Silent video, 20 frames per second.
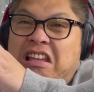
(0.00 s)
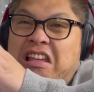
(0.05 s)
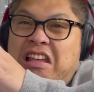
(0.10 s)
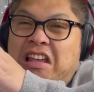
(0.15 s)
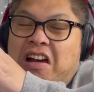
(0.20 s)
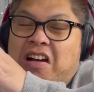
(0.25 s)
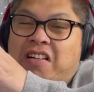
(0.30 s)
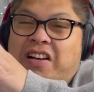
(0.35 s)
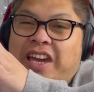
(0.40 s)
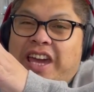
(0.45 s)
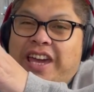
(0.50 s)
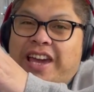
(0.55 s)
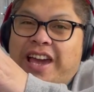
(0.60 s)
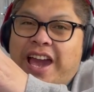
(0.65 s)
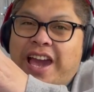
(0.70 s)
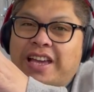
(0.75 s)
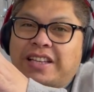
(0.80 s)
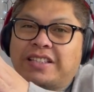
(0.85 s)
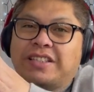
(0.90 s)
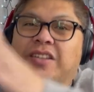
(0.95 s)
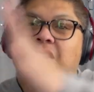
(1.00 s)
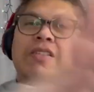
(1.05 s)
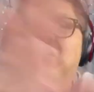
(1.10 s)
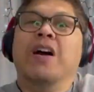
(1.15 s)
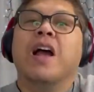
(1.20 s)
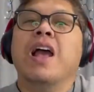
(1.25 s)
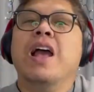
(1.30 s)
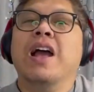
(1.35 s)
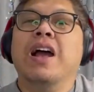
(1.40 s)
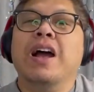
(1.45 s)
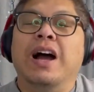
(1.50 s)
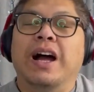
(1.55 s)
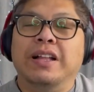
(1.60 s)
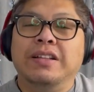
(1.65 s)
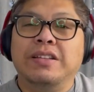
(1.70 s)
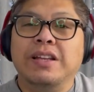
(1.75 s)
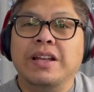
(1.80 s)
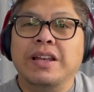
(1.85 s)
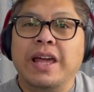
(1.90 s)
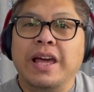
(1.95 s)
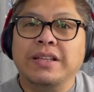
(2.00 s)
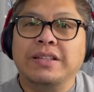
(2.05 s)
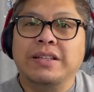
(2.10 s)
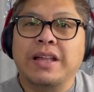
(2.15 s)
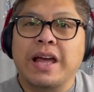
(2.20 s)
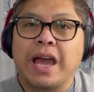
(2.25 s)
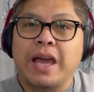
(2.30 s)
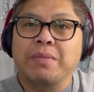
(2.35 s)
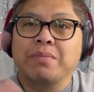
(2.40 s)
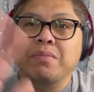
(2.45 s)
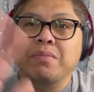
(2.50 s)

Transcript: Okay guys, so until next time,